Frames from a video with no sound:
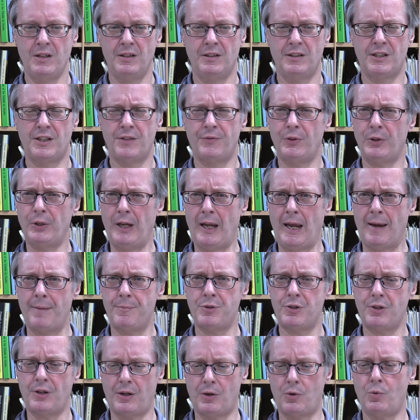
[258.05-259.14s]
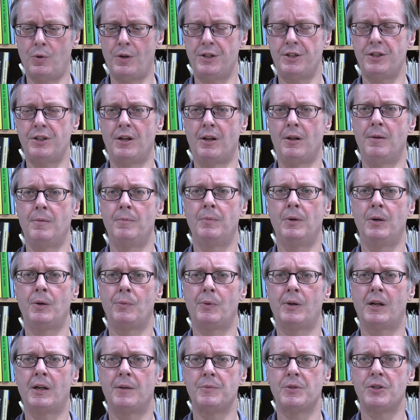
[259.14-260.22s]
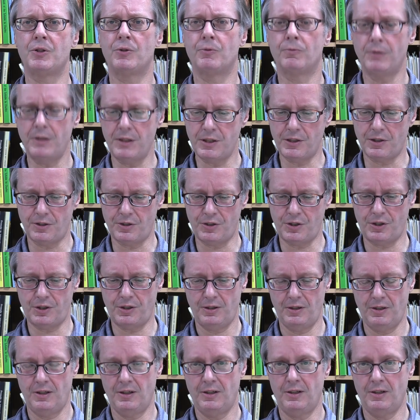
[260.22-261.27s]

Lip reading: That's a very abstract question. But when it comes to research,